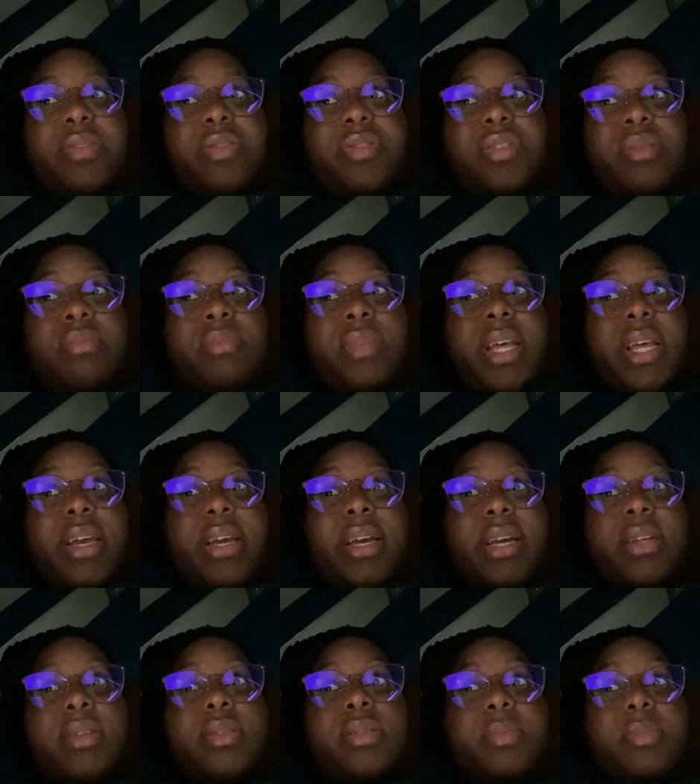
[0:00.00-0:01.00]
from like, I
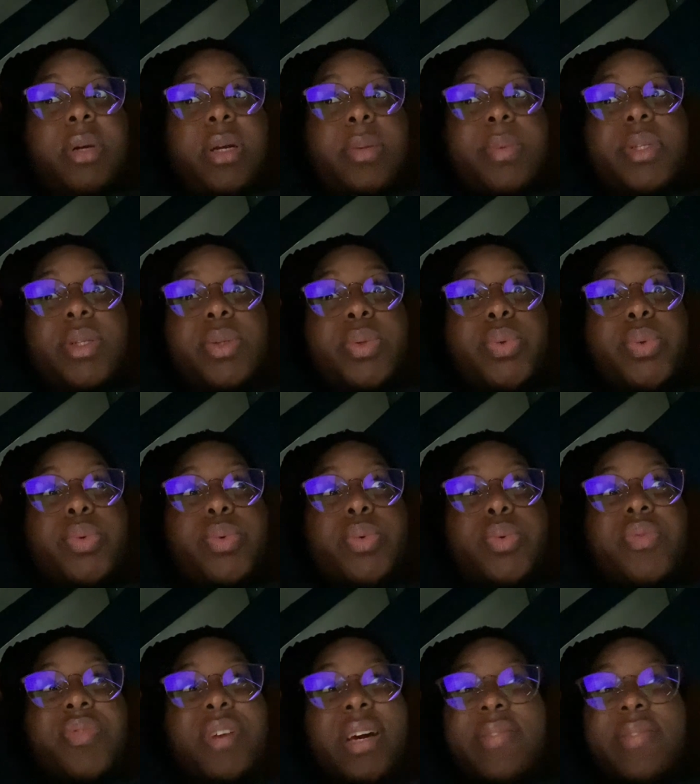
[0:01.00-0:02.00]
used to probably do
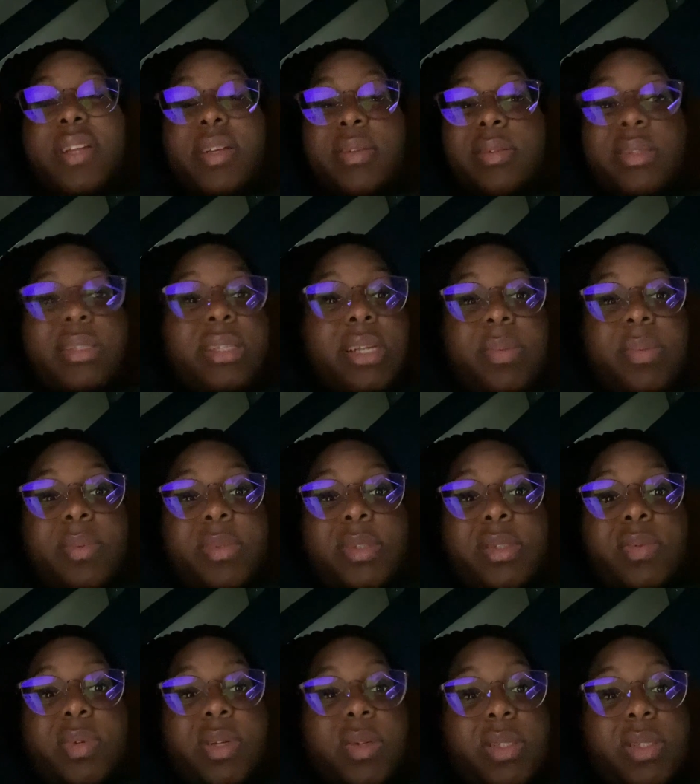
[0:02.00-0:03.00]
5,000 steps
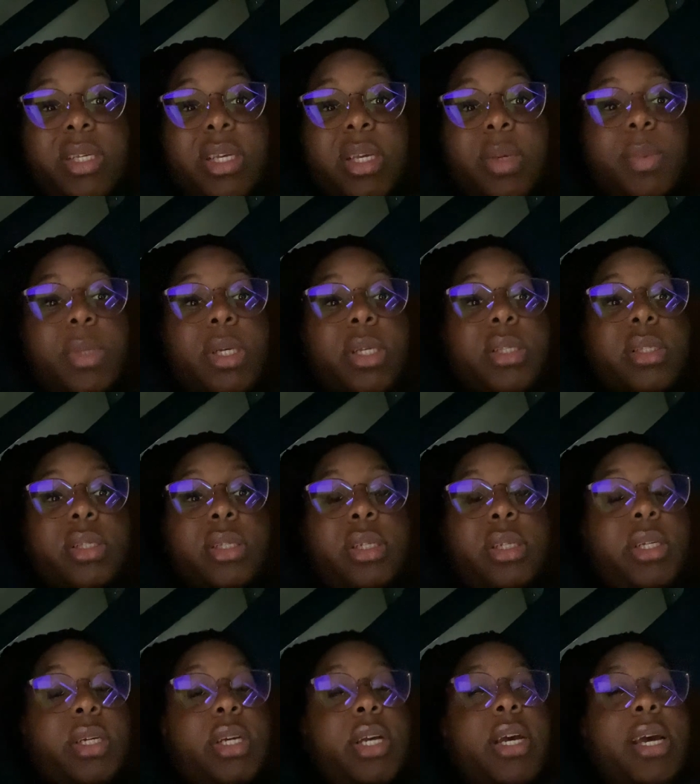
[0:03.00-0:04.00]
when I was in Cayman.
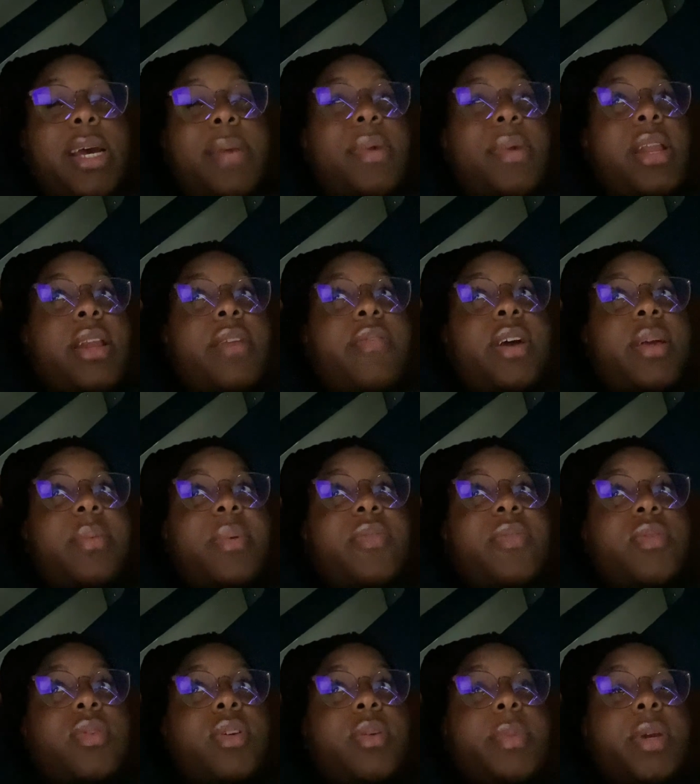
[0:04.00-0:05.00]
I mean, I never had my
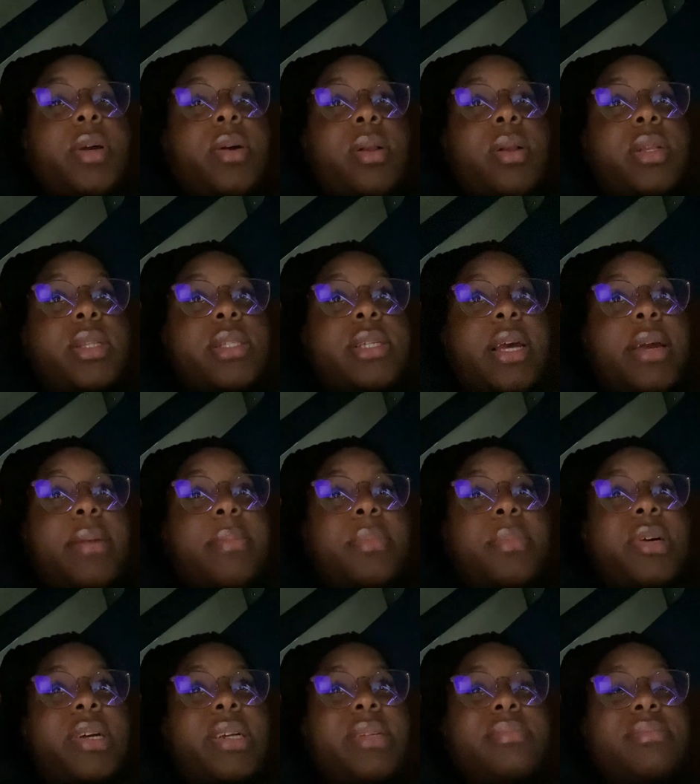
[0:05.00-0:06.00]
phone on me all the time,
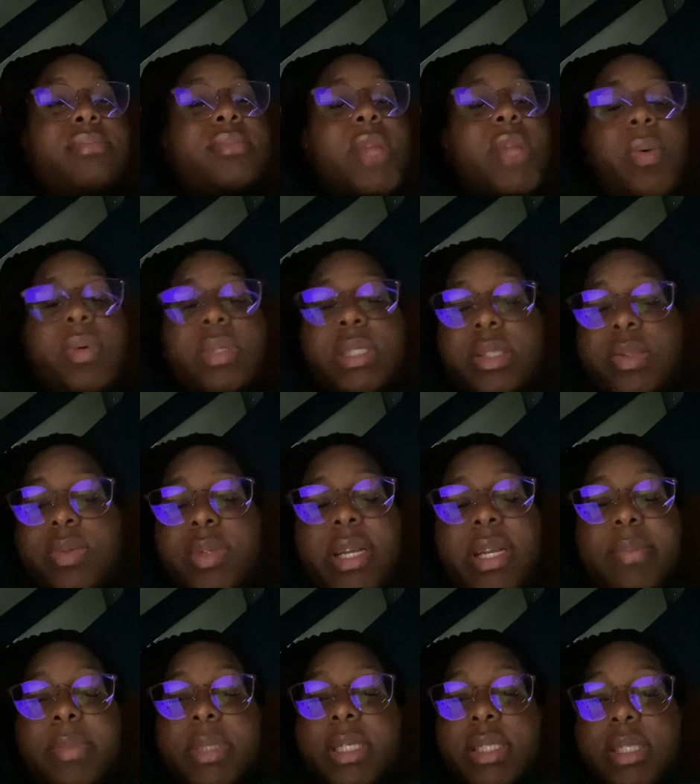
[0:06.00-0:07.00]
but I wasn't doing that
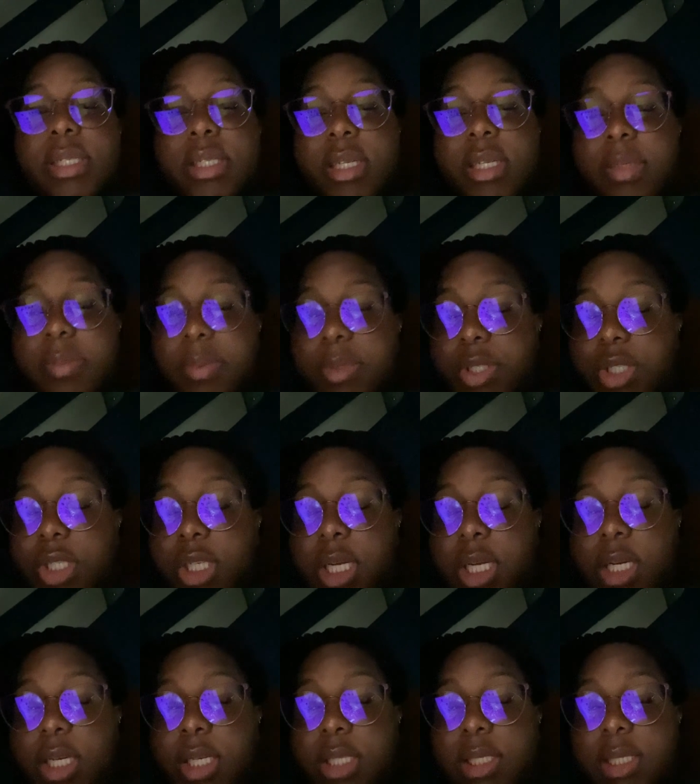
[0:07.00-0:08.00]
much steps,
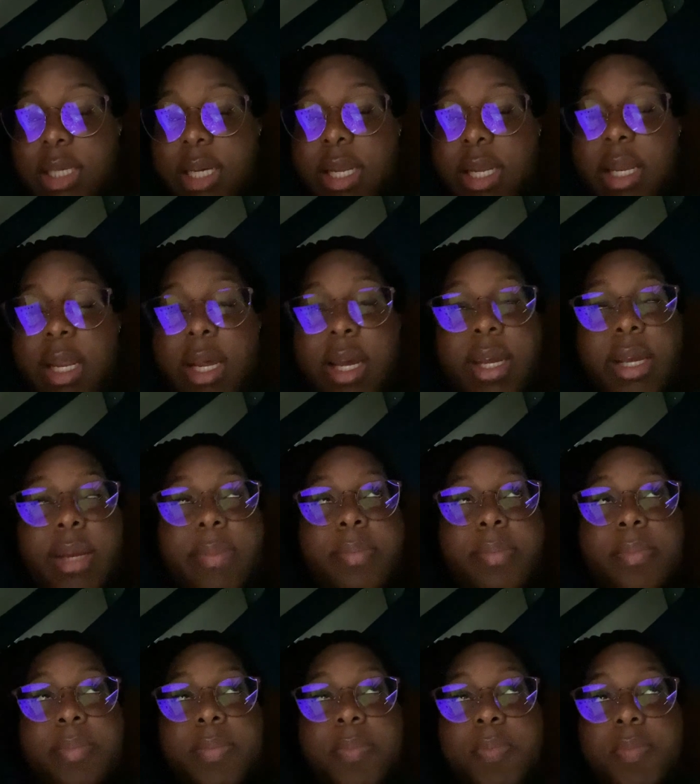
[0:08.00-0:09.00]
child. And
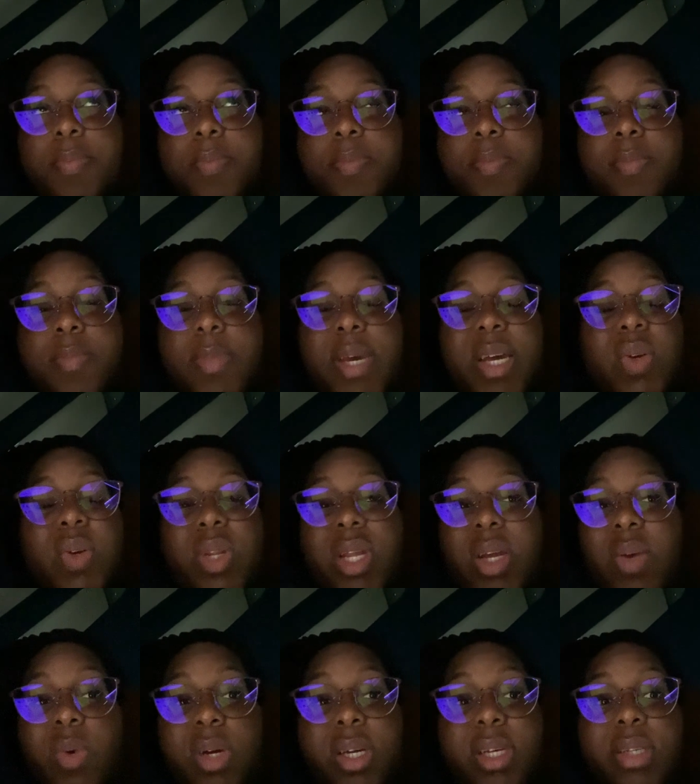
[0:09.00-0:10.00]
I'm, I don't like
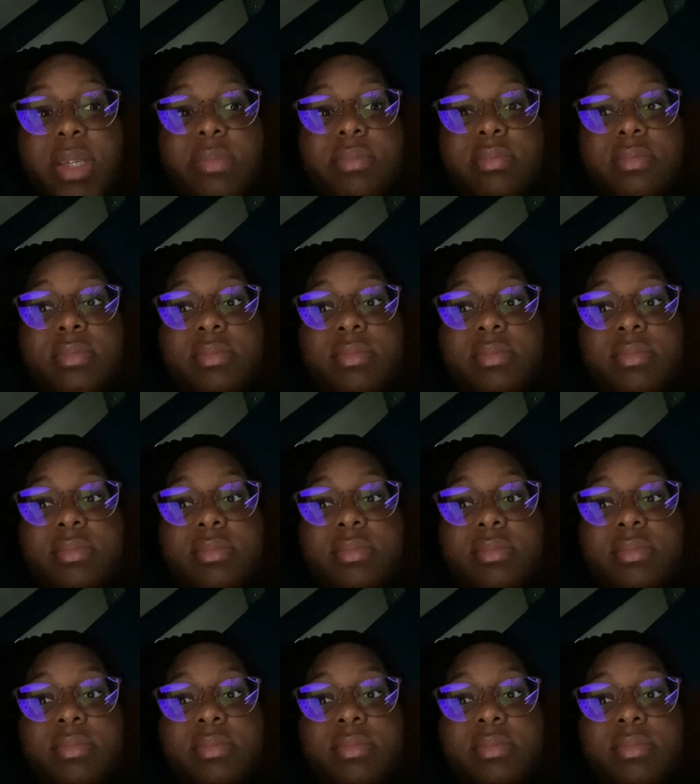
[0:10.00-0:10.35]
walking.